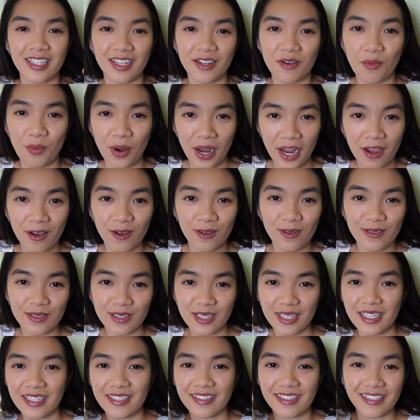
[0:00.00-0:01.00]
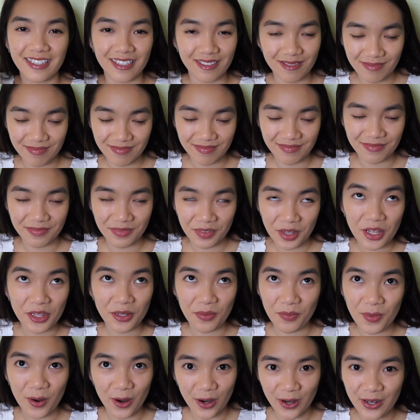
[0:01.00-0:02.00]
Wales is, it's a
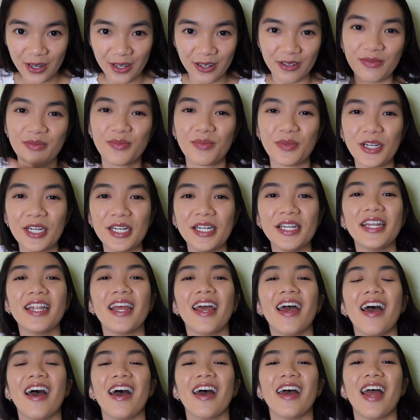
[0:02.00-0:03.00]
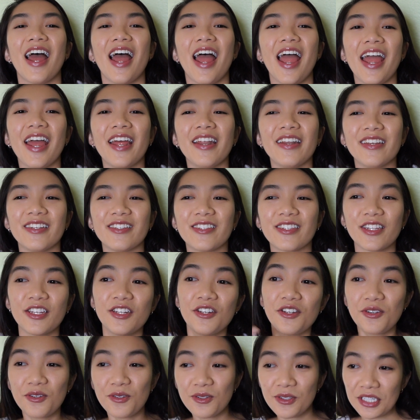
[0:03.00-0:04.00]
part of Britain, and it's the
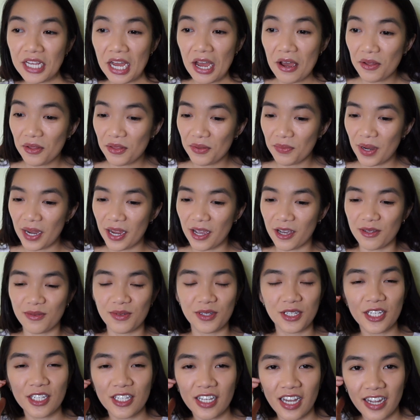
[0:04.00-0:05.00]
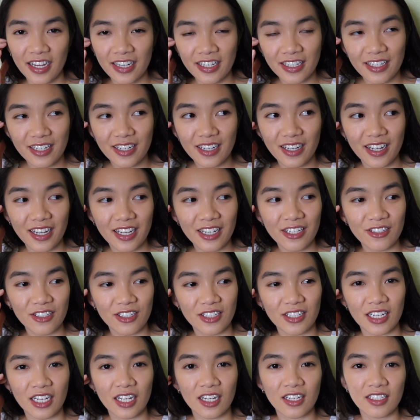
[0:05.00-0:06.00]
New South Wales, which is kind of
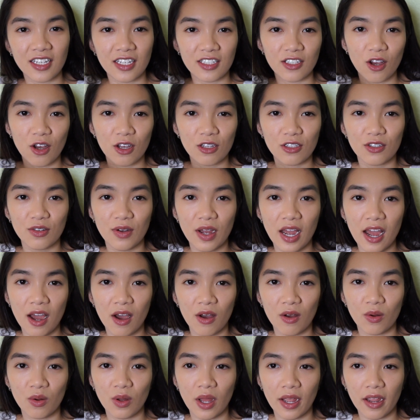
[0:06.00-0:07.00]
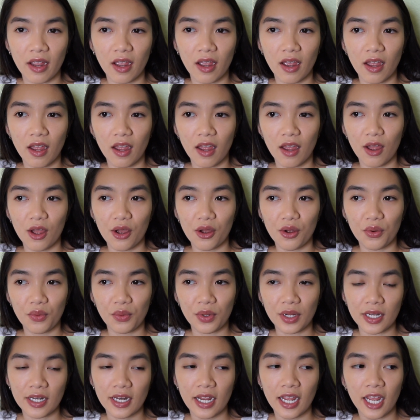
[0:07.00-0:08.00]
interesting because that's also how like we
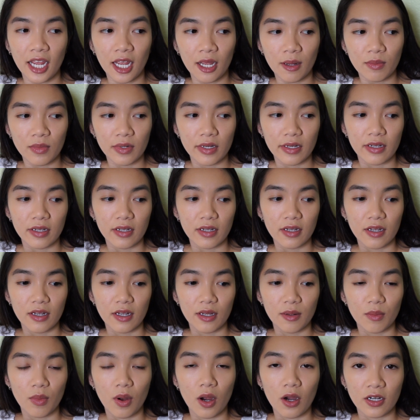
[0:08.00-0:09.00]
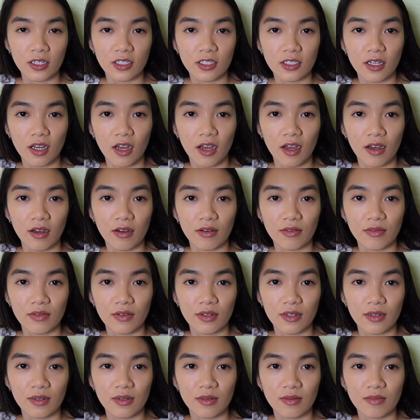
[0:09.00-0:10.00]
name parts of
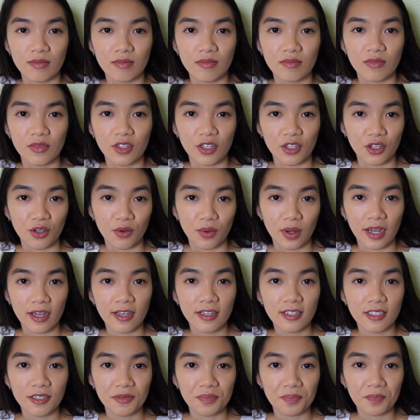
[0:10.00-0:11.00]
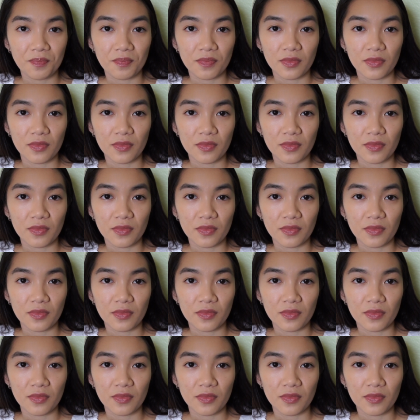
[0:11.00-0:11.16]
the US.